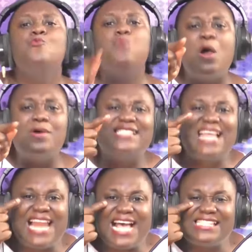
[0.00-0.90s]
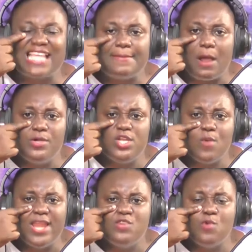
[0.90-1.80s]
When was the last time I would
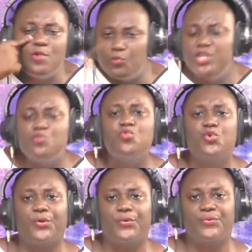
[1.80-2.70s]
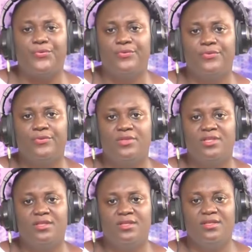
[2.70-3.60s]
do anyway? Would you who know?
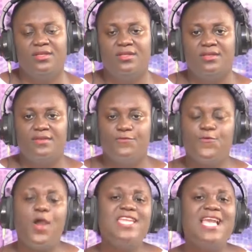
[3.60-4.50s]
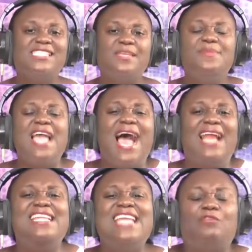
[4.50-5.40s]
4 years, be
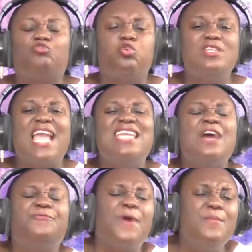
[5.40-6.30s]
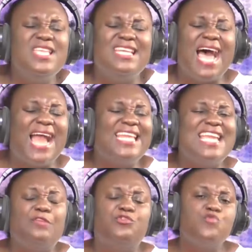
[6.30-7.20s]
a near 2 years, you have family in a
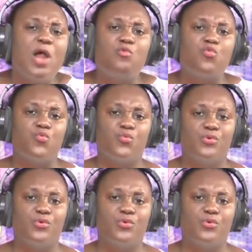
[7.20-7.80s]
near 2 ago.